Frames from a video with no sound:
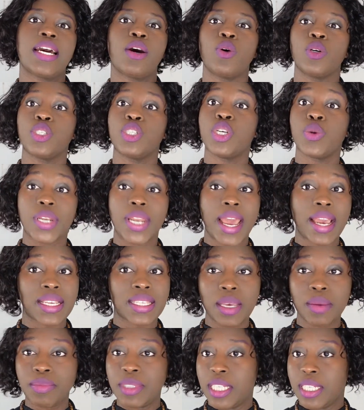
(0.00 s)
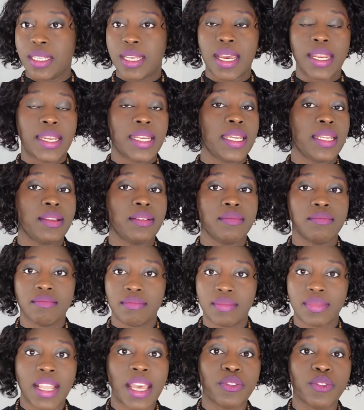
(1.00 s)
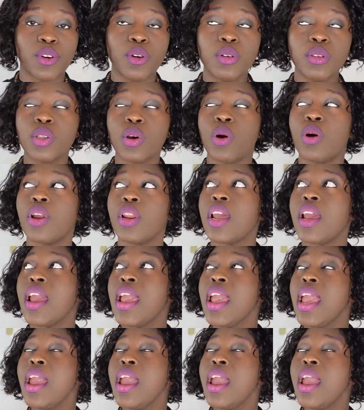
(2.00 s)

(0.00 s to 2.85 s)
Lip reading: or she would accept it, and then life goes on.